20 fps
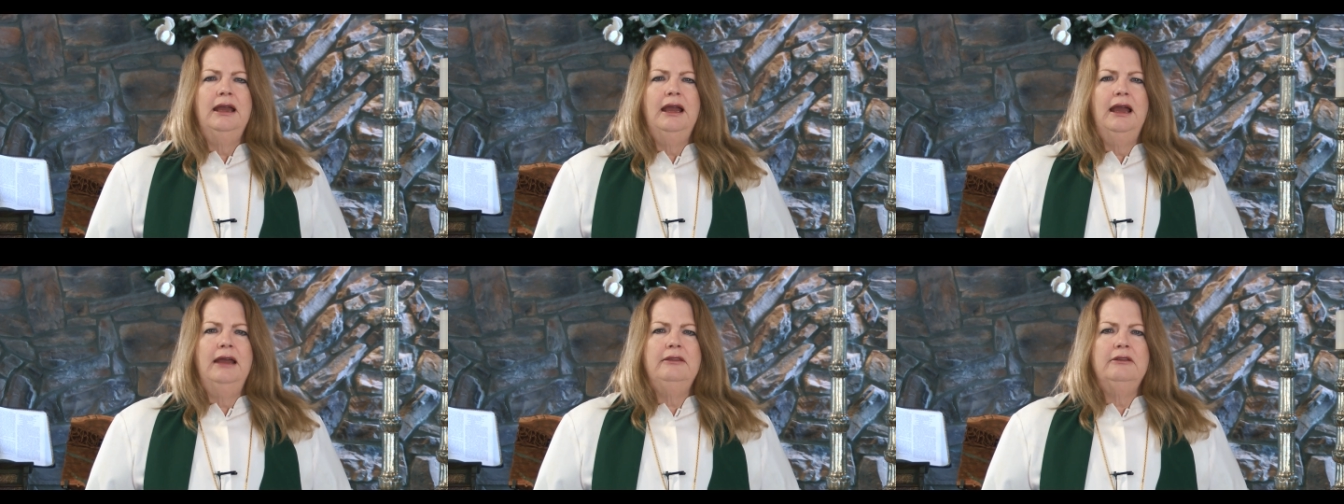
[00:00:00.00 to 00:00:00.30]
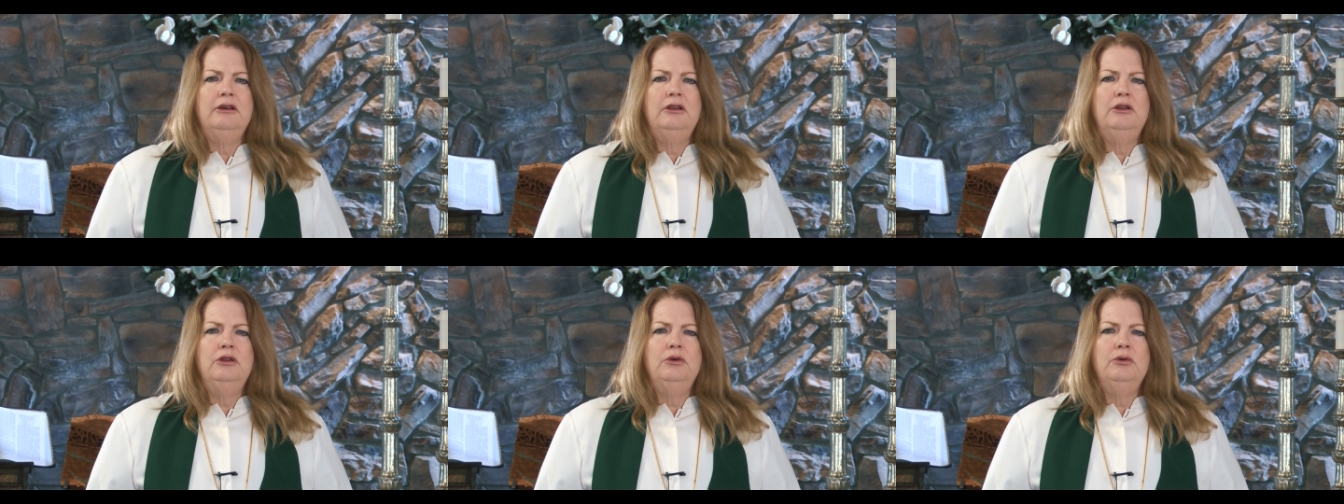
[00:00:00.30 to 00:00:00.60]
and
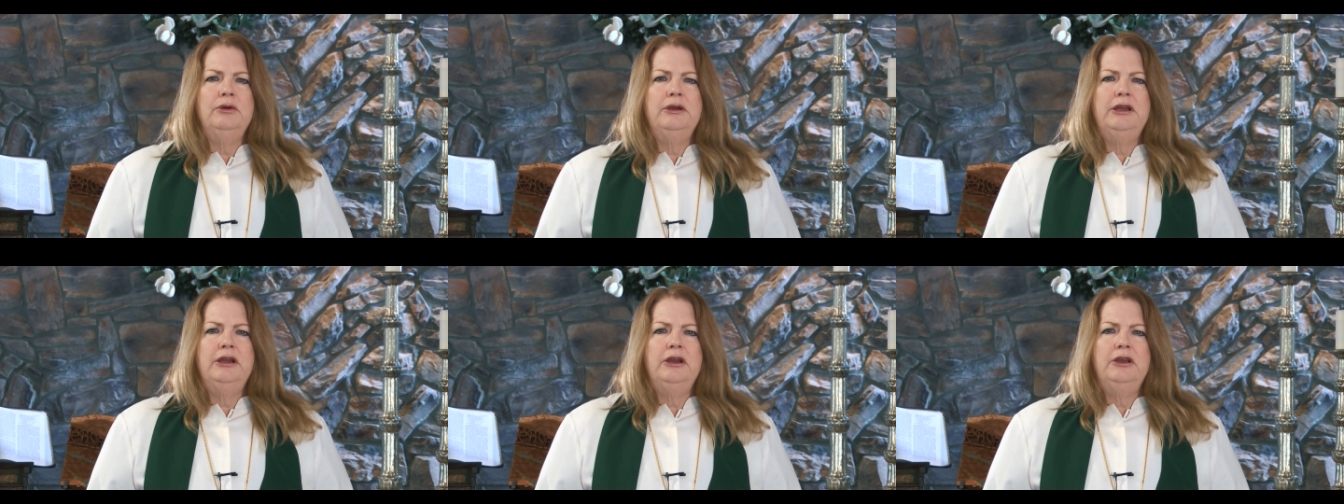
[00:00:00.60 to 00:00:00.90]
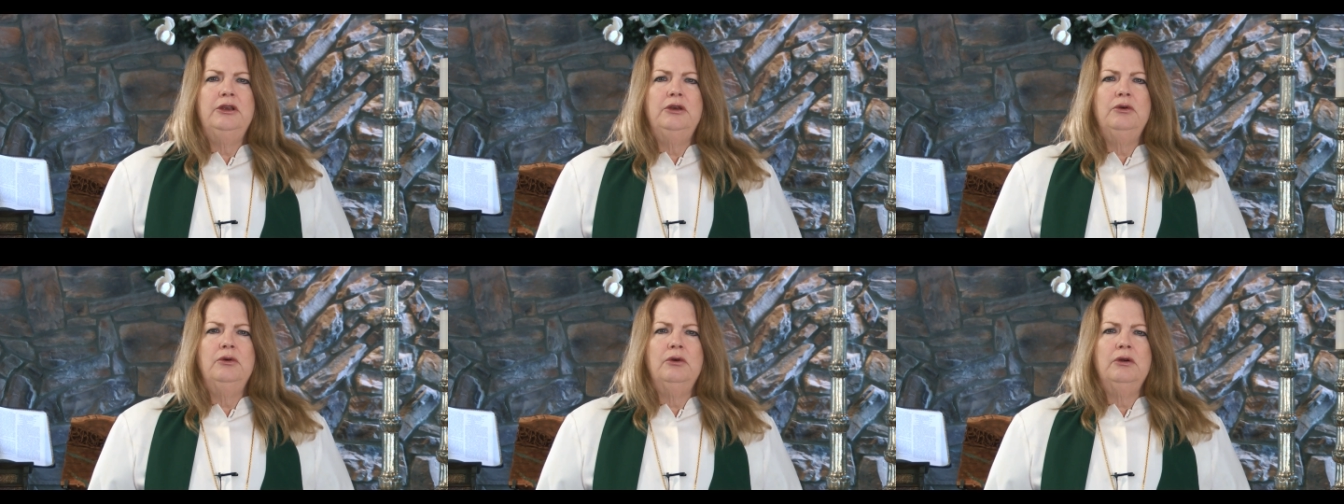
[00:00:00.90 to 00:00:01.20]
the glory are
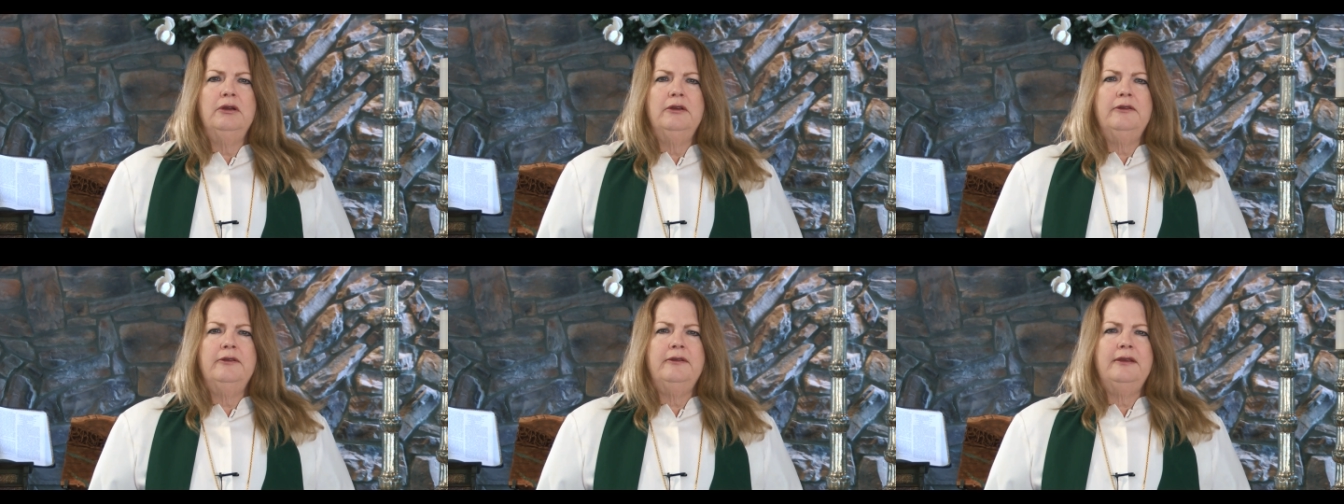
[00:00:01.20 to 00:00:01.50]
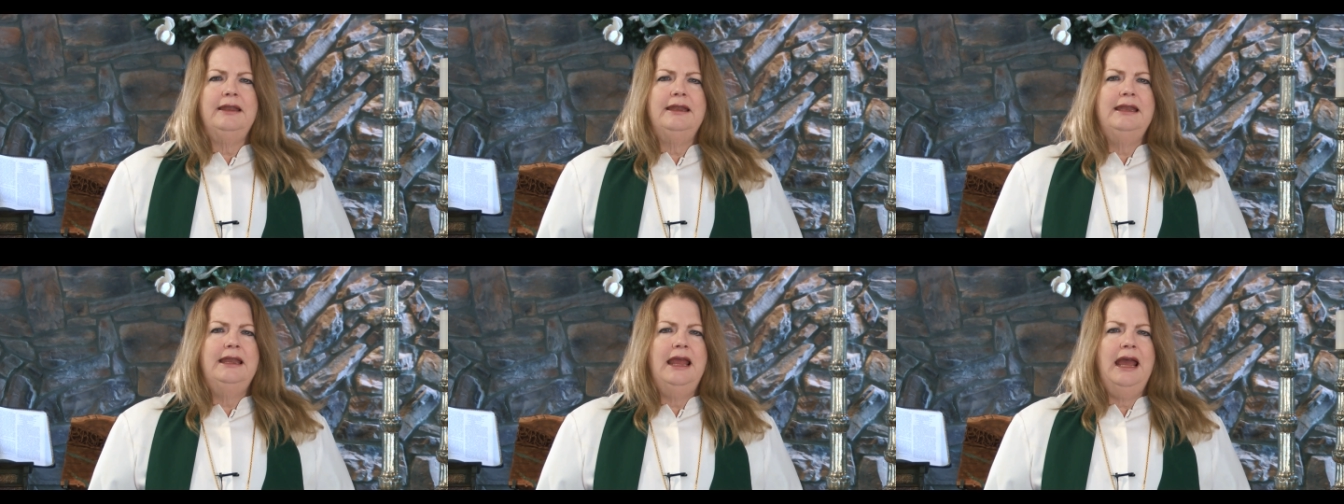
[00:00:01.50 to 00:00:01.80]
yours,
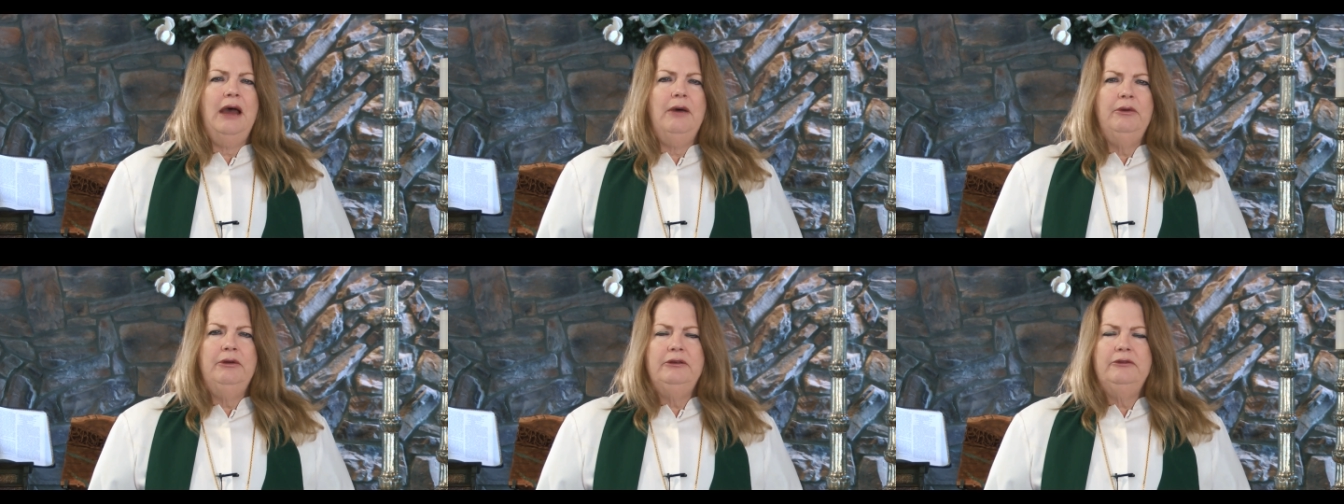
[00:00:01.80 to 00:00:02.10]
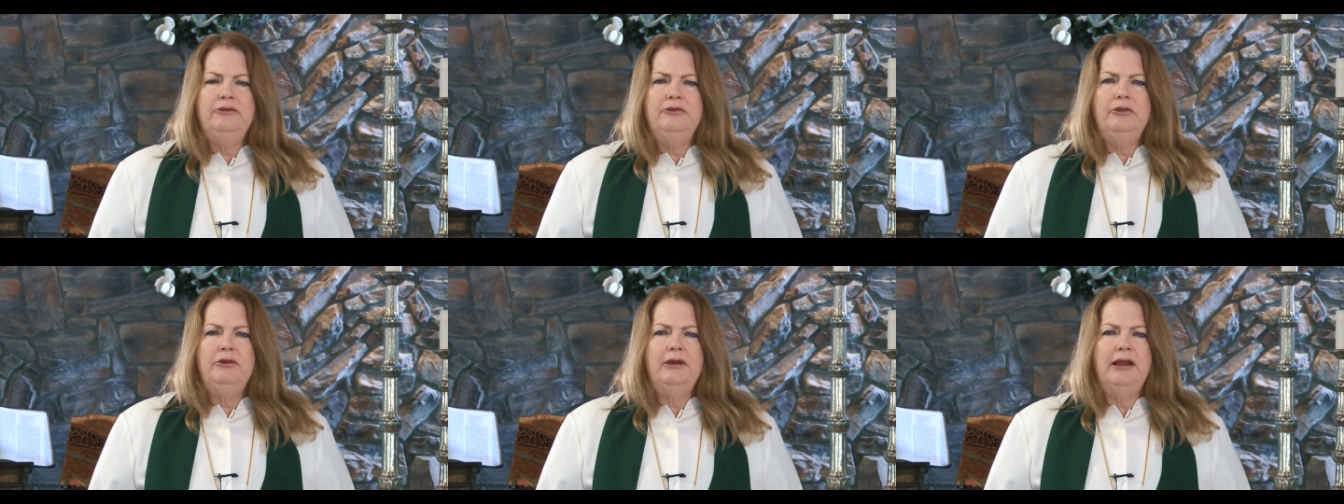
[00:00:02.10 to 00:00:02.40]
now and
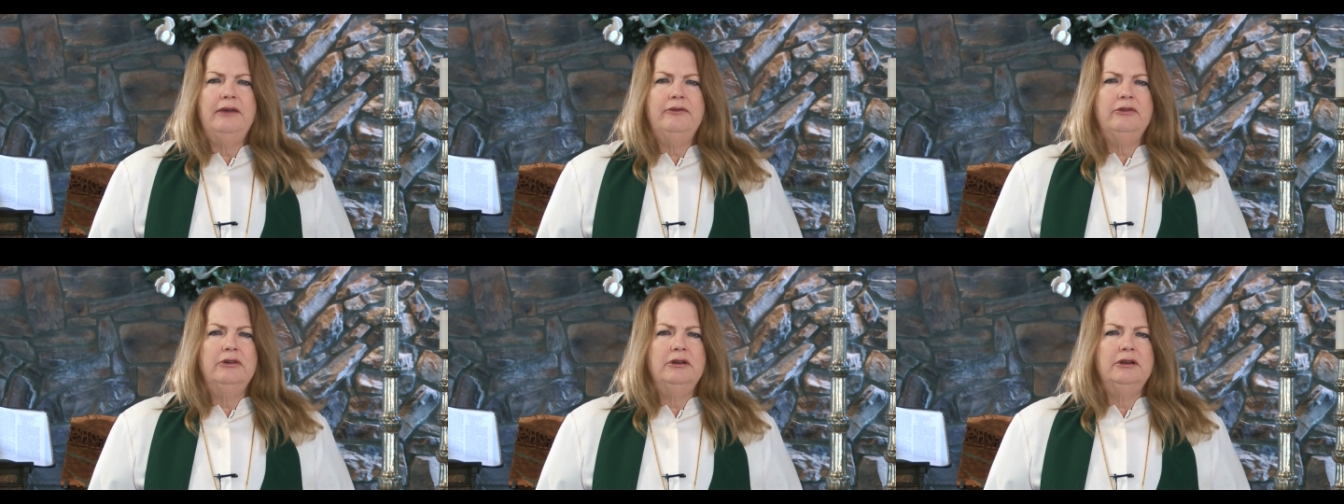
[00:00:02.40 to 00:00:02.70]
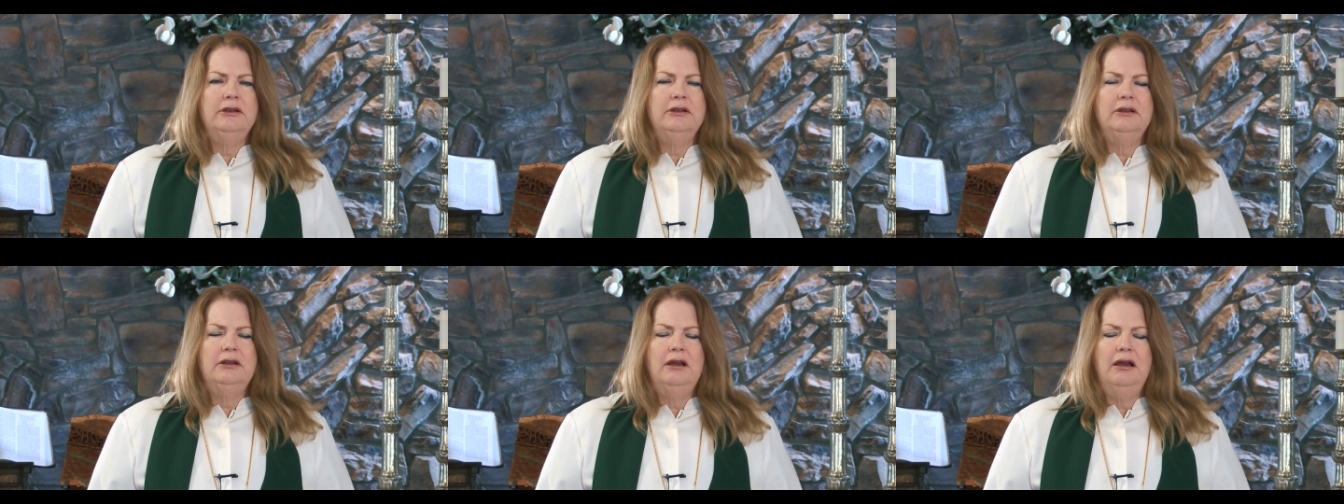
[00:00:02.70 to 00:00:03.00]

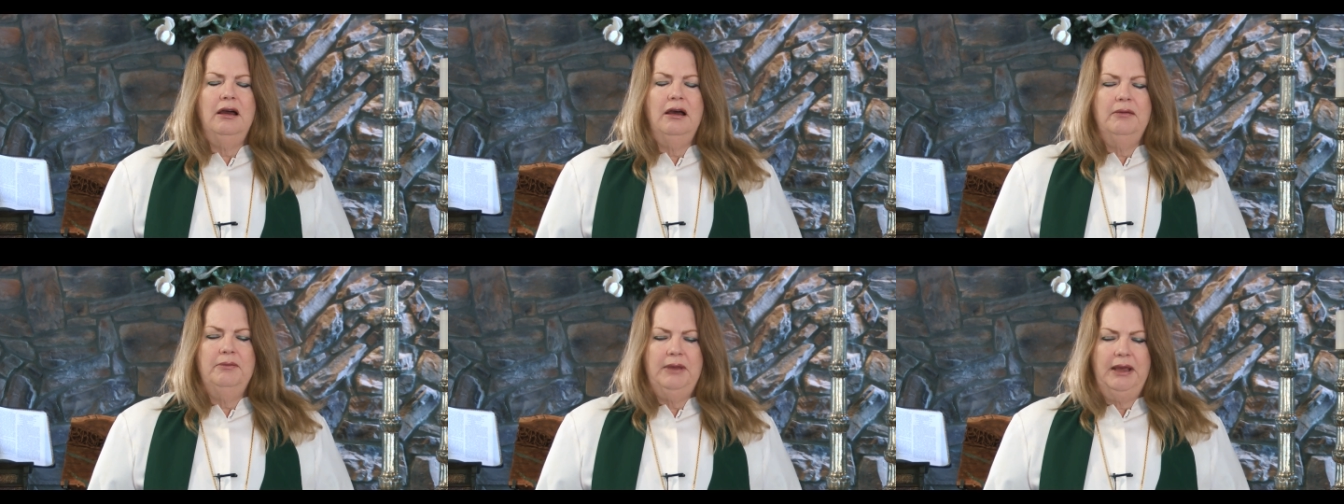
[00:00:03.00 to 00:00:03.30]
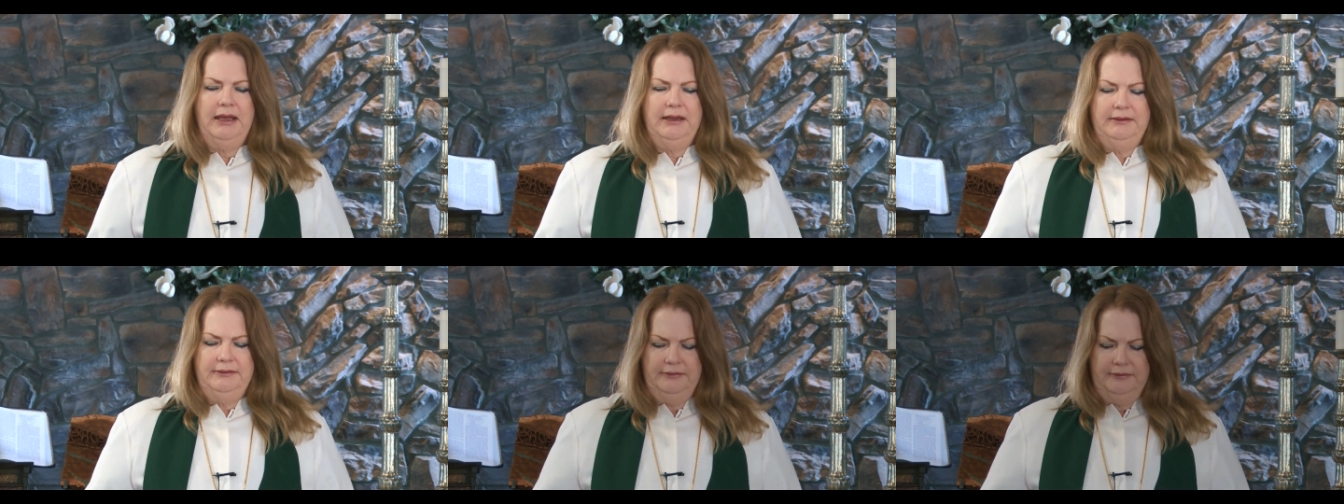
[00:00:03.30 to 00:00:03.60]
forever.
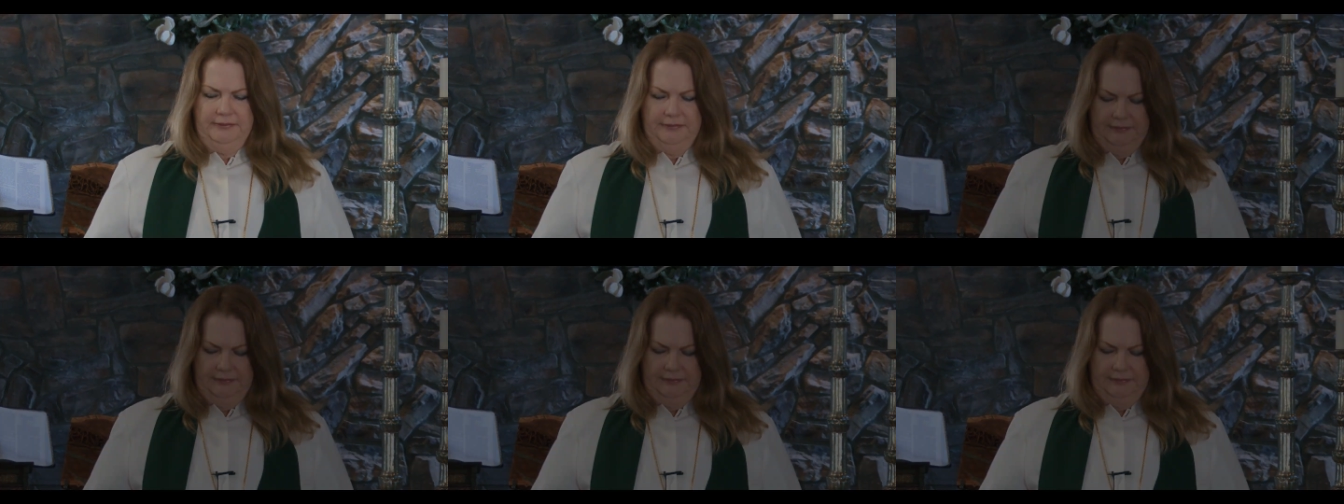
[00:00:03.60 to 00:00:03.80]
Amen.